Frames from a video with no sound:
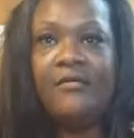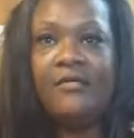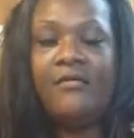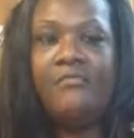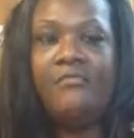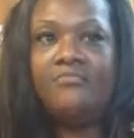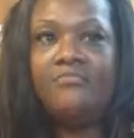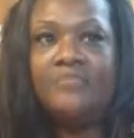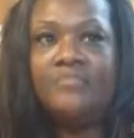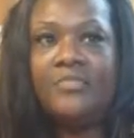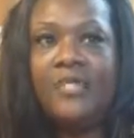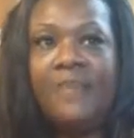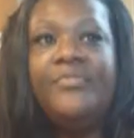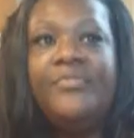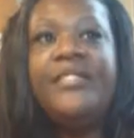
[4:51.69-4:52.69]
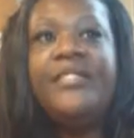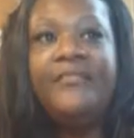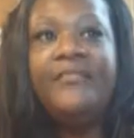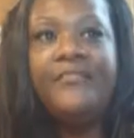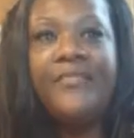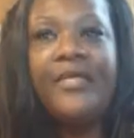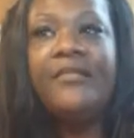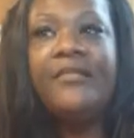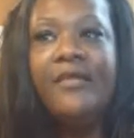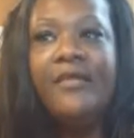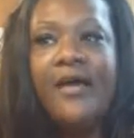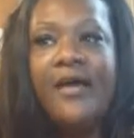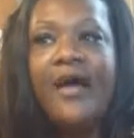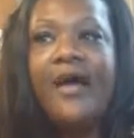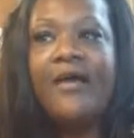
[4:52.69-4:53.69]
Um, I believe that
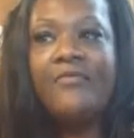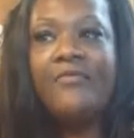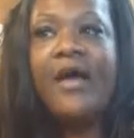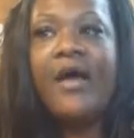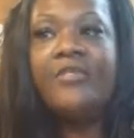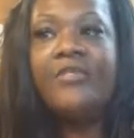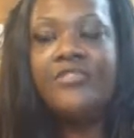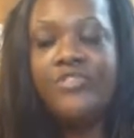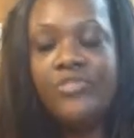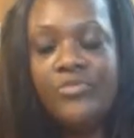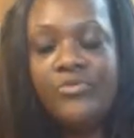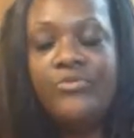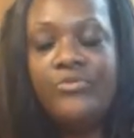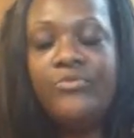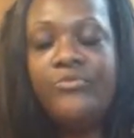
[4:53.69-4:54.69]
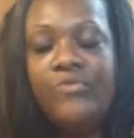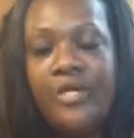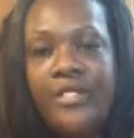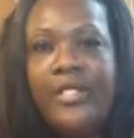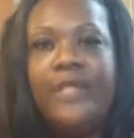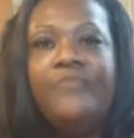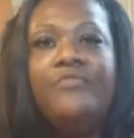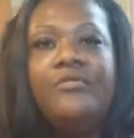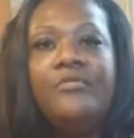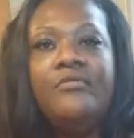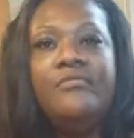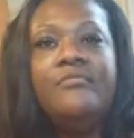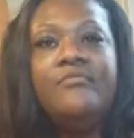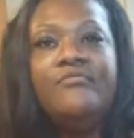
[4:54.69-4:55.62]
I, I too one day will